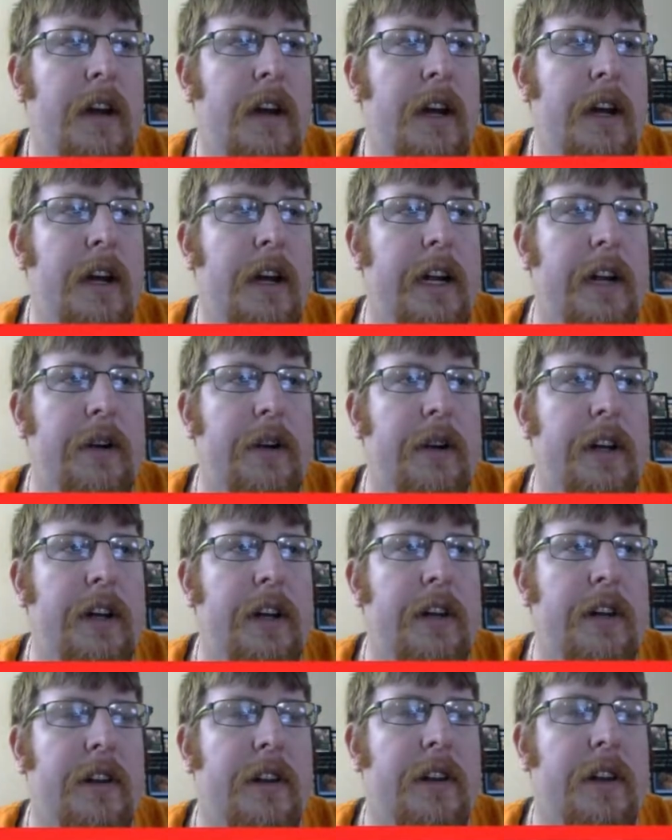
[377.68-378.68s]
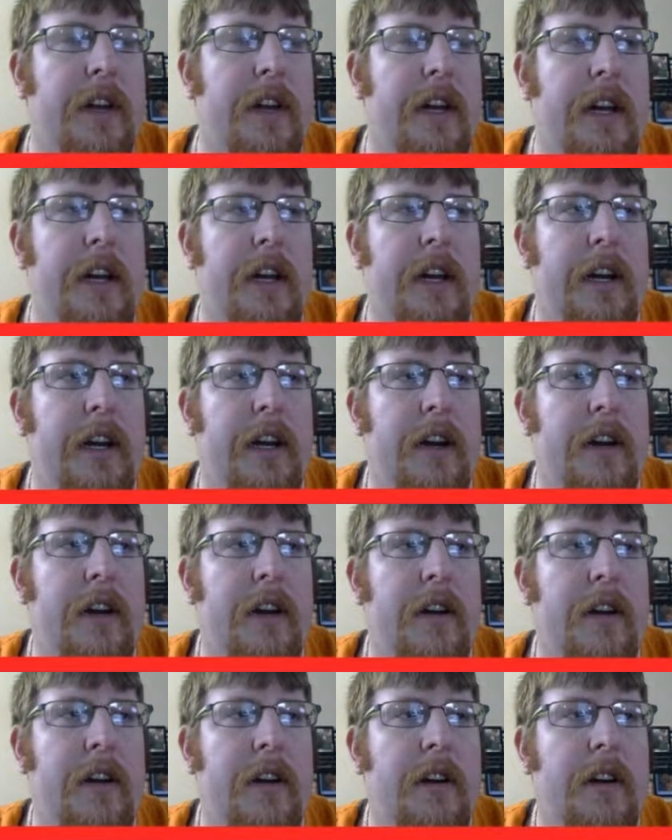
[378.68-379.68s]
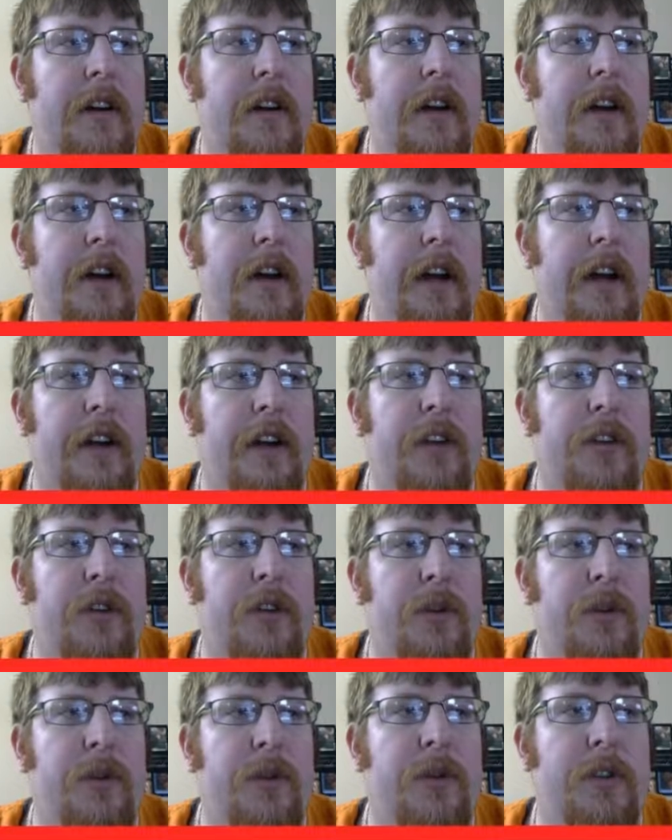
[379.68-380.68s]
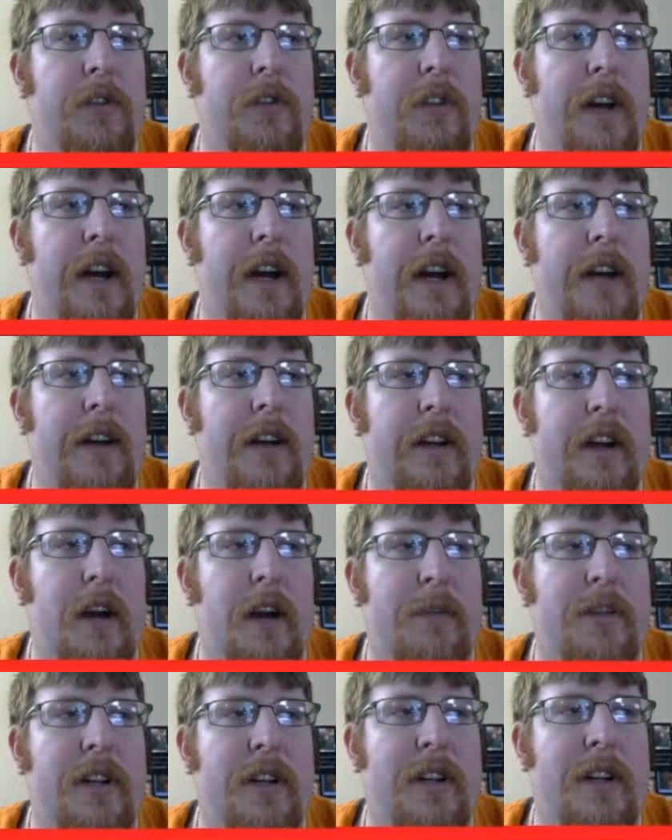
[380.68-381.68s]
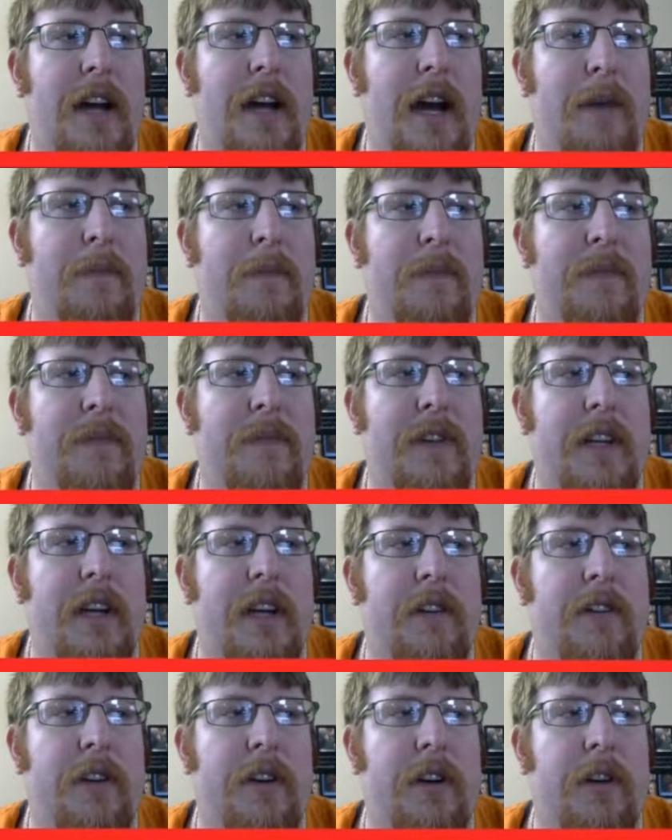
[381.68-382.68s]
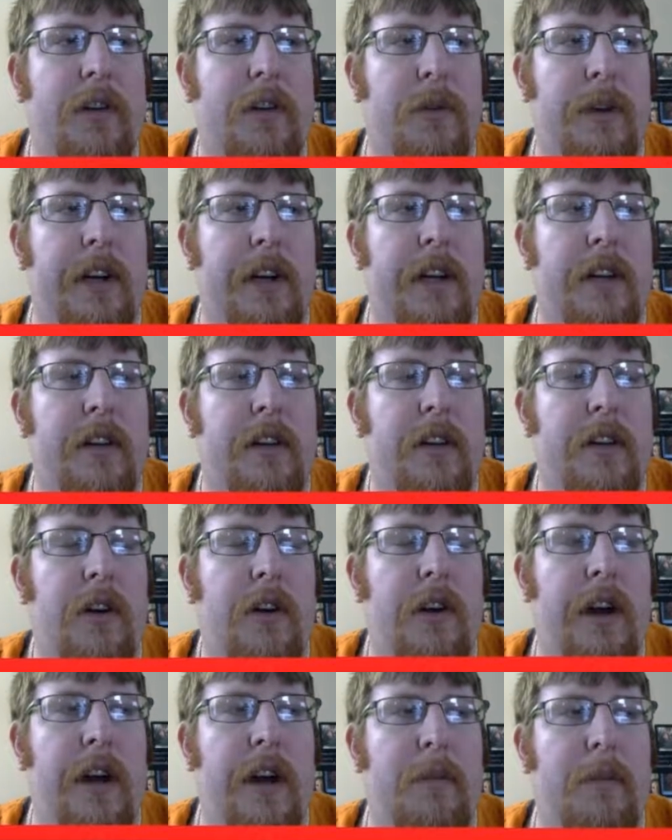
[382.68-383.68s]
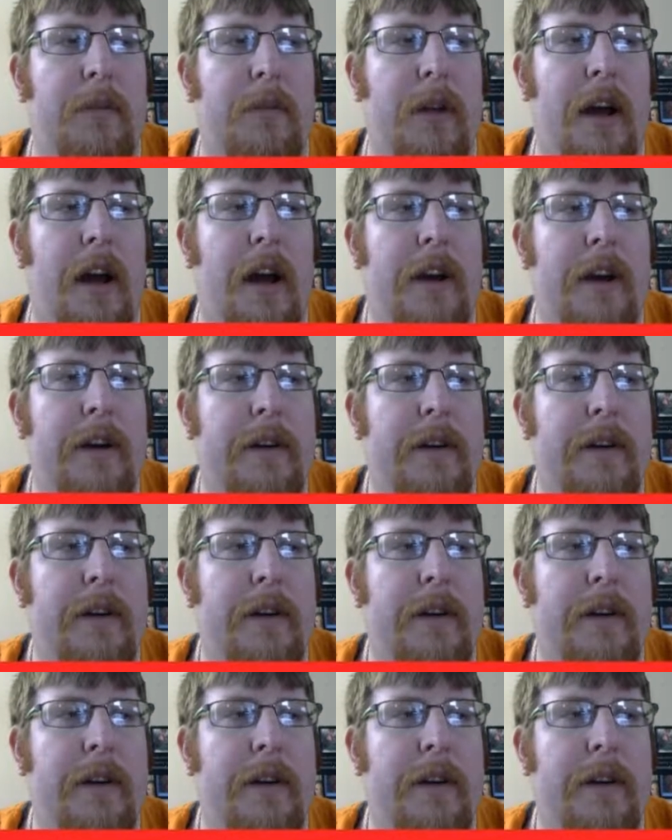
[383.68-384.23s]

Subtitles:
Here is the exclusive land. It comes untapped, gives you a green and a black.